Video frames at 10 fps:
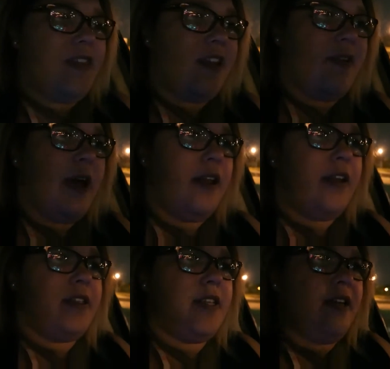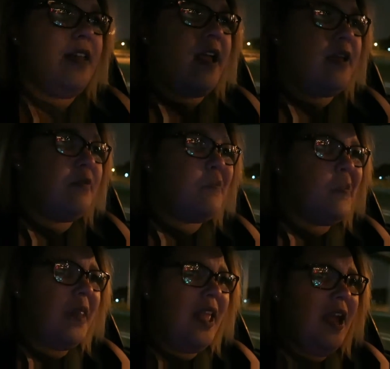think about it until like
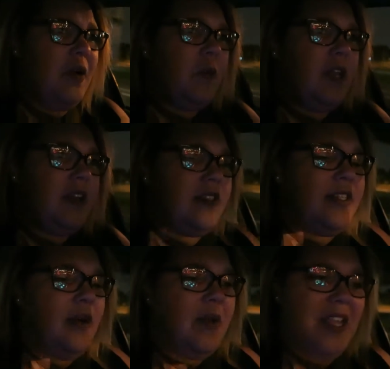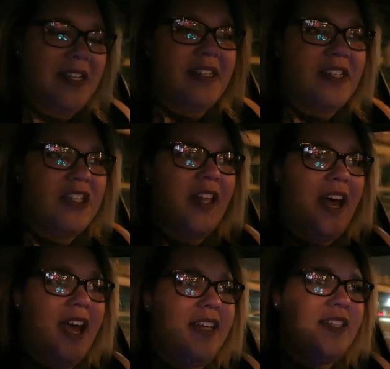a week or so into
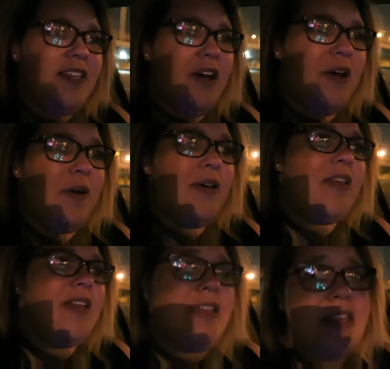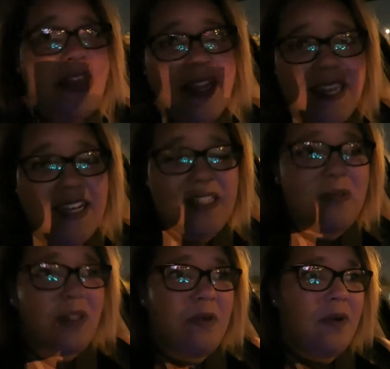July, so that
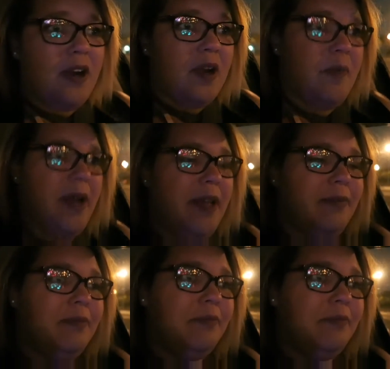doesn't really work, but